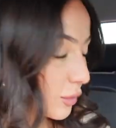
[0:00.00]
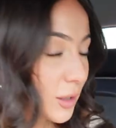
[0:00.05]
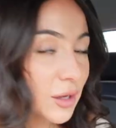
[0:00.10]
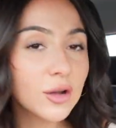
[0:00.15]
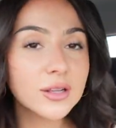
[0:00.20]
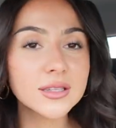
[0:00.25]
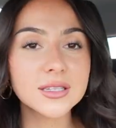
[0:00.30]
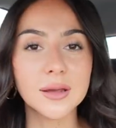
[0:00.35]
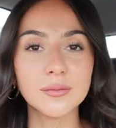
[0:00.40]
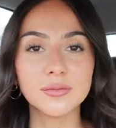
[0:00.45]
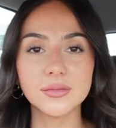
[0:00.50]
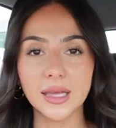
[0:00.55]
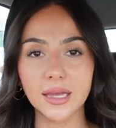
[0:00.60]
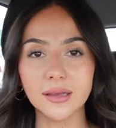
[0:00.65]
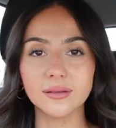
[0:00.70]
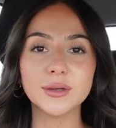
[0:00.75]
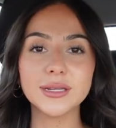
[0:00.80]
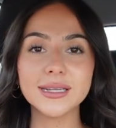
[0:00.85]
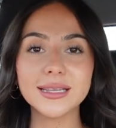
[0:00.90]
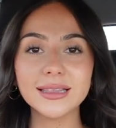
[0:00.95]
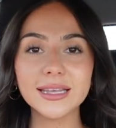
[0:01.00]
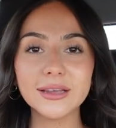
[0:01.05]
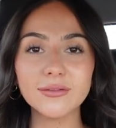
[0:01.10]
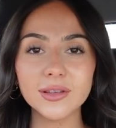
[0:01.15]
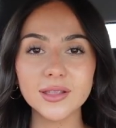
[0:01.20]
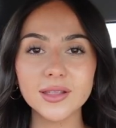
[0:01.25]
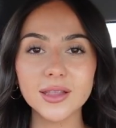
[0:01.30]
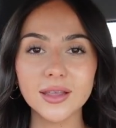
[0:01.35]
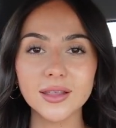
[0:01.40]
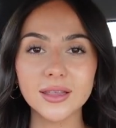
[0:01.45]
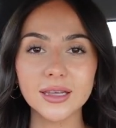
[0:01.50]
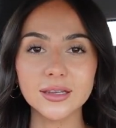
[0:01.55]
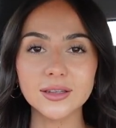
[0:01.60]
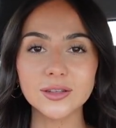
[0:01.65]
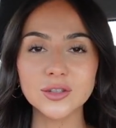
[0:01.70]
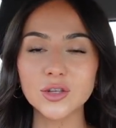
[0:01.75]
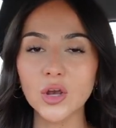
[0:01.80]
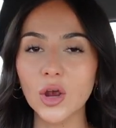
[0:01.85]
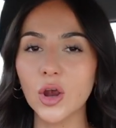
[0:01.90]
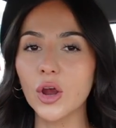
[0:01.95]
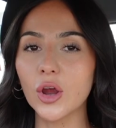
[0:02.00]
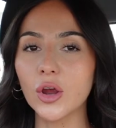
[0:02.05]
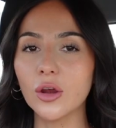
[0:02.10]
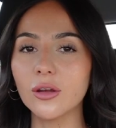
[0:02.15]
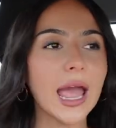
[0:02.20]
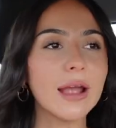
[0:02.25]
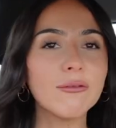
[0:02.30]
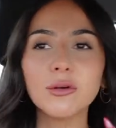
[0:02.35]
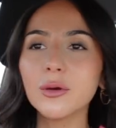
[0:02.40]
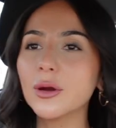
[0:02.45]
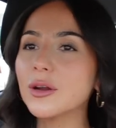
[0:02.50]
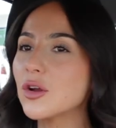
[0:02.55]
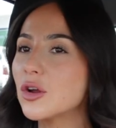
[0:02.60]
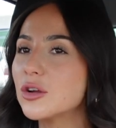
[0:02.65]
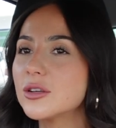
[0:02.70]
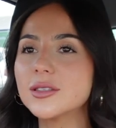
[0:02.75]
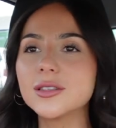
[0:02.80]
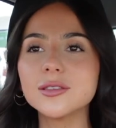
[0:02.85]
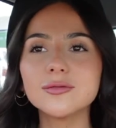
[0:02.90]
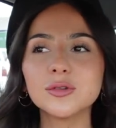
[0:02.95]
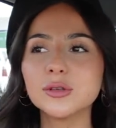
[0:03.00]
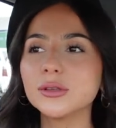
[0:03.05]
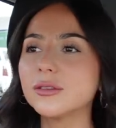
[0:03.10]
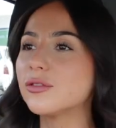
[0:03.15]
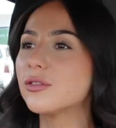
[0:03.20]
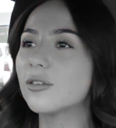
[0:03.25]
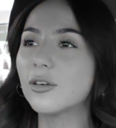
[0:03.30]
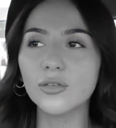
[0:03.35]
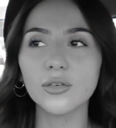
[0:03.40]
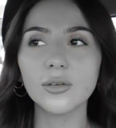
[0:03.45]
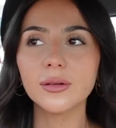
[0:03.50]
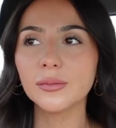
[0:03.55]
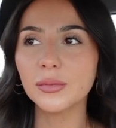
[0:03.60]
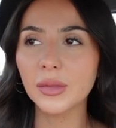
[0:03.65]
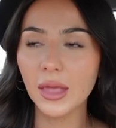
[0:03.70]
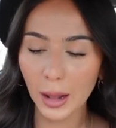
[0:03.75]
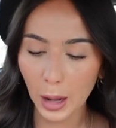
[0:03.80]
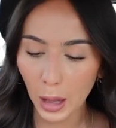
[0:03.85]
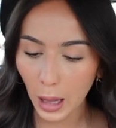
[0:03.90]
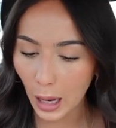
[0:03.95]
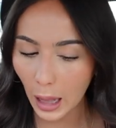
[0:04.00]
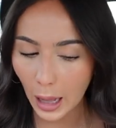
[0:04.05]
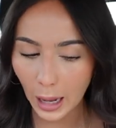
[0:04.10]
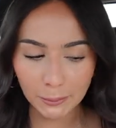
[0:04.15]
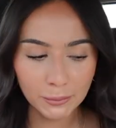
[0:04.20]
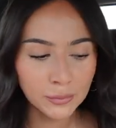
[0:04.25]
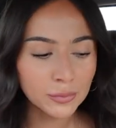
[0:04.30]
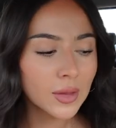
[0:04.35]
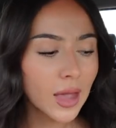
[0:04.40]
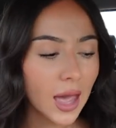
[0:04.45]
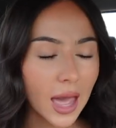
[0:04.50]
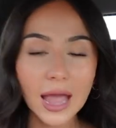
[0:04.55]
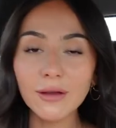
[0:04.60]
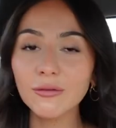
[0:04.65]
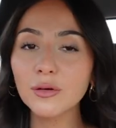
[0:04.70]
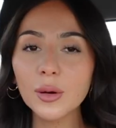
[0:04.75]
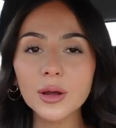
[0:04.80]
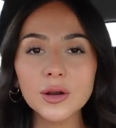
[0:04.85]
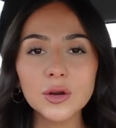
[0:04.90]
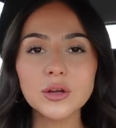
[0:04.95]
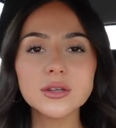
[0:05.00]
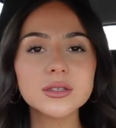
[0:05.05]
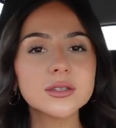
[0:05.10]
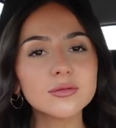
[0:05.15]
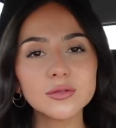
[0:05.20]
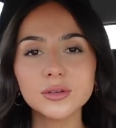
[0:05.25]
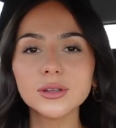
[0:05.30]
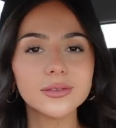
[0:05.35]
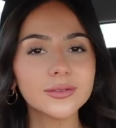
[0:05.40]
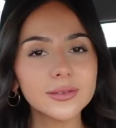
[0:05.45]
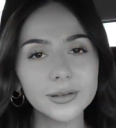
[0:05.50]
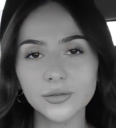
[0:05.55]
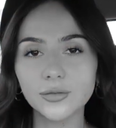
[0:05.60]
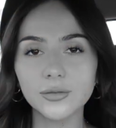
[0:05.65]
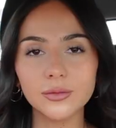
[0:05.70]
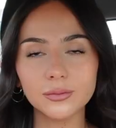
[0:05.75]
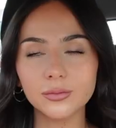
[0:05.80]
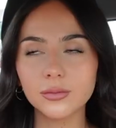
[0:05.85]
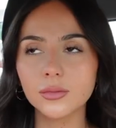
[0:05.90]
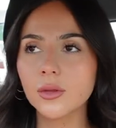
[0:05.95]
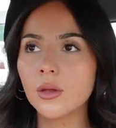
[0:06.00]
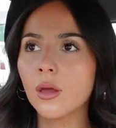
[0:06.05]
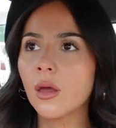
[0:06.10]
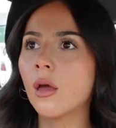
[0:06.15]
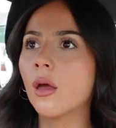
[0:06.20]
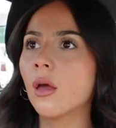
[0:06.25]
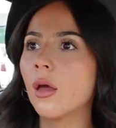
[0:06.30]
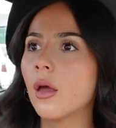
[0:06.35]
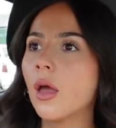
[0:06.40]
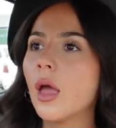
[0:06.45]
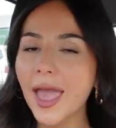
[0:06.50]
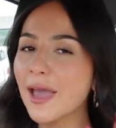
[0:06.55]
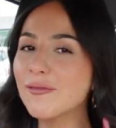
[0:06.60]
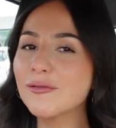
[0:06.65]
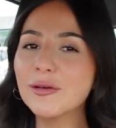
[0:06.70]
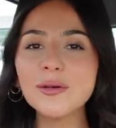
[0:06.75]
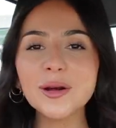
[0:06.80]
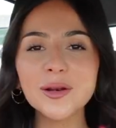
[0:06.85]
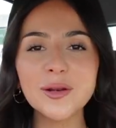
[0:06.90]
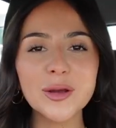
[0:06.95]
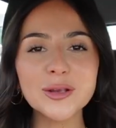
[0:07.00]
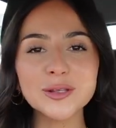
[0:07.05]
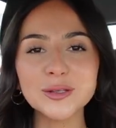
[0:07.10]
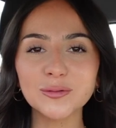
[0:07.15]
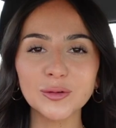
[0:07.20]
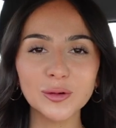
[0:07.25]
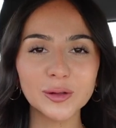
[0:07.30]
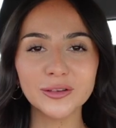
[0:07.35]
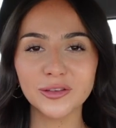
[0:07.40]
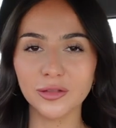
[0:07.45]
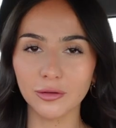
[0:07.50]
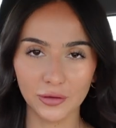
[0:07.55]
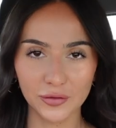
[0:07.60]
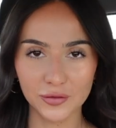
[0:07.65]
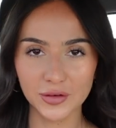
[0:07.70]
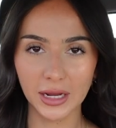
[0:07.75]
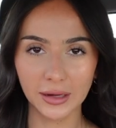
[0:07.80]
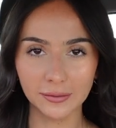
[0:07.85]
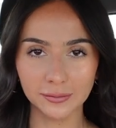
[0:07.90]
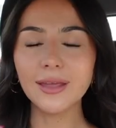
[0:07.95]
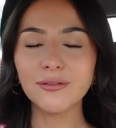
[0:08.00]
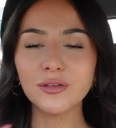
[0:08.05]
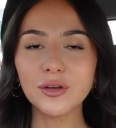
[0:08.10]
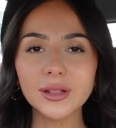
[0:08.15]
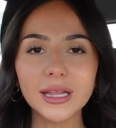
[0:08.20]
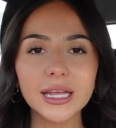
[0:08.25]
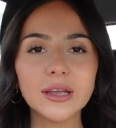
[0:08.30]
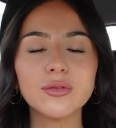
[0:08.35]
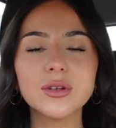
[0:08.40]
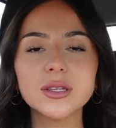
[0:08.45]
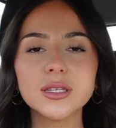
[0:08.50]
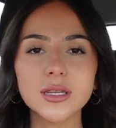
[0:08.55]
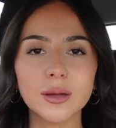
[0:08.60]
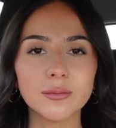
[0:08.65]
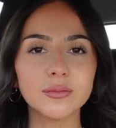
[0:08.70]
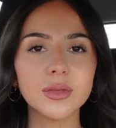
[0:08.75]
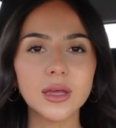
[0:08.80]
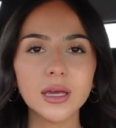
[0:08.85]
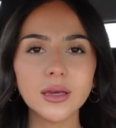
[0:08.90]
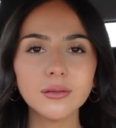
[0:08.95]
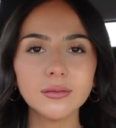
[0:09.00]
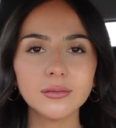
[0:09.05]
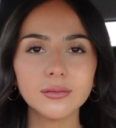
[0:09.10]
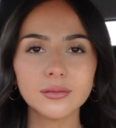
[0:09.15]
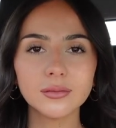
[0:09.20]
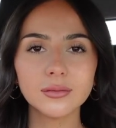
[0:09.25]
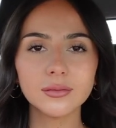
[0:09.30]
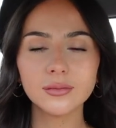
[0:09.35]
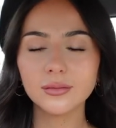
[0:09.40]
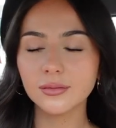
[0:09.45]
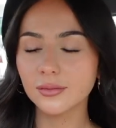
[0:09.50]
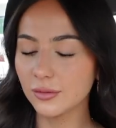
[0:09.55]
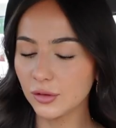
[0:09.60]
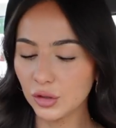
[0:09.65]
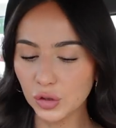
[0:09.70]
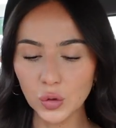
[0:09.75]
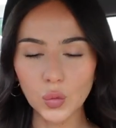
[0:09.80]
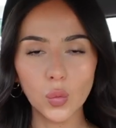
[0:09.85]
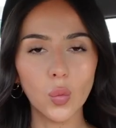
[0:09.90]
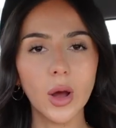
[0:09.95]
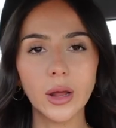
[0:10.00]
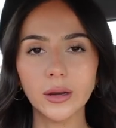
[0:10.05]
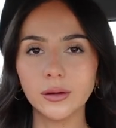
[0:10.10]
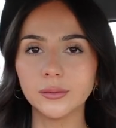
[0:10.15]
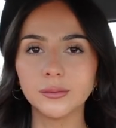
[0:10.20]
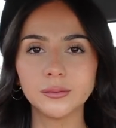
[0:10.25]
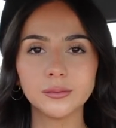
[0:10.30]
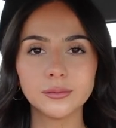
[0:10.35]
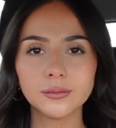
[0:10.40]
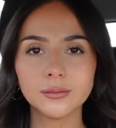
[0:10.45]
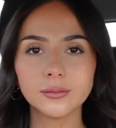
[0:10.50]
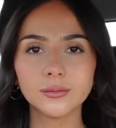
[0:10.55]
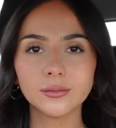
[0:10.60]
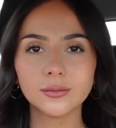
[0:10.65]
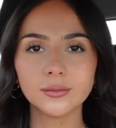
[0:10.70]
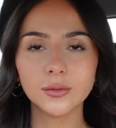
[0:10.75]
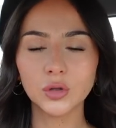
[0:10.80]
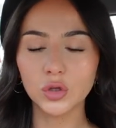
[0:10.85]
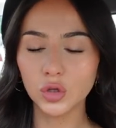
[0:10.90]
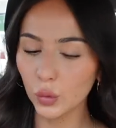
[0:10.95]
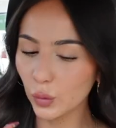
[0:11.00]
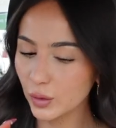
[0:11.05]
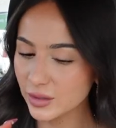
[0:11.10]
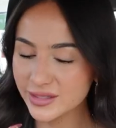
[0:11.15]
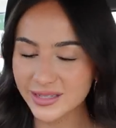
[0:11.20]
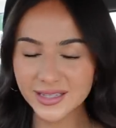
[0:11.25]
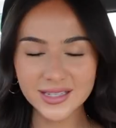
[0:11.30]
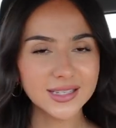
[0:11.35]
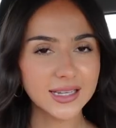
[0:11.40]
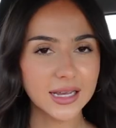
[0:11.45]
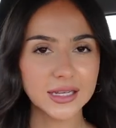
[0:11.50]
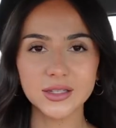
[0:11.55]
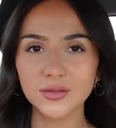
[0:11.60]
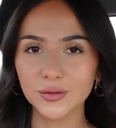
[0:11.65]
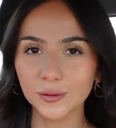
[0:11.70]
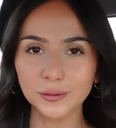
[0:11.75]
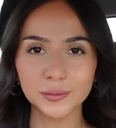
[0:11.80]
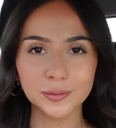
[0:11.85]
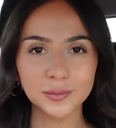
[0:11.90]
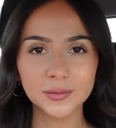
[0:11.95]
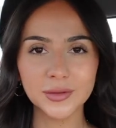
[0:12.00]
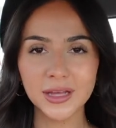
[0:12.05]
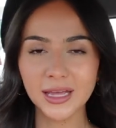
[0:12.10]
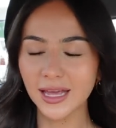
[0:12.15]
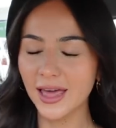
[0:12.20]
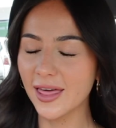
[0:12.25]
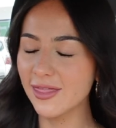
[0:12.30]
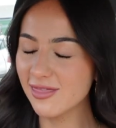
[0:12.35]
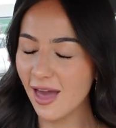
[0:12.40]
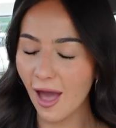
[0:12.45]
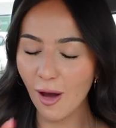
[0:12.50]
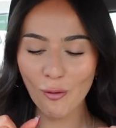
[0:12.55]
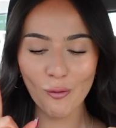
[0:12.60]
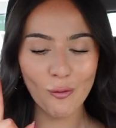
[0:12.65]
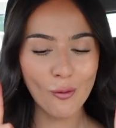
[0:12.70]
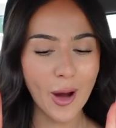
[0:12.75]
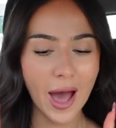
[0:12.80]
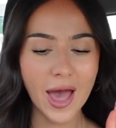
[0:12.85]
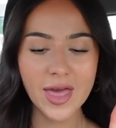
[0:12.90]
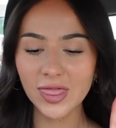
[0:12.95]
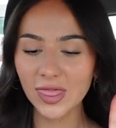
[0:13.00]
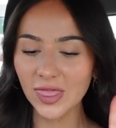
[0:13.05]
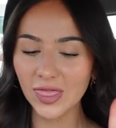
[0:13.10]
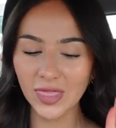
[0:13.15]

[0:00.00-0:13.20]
we got something. We didn't leave with nothing. So everyone knows the rule of thrift. Blah, blah, blah. Everyone knows the rule of thrift. Everyone knows the rule of thrifting. If you leave with something, you won. You were successful that one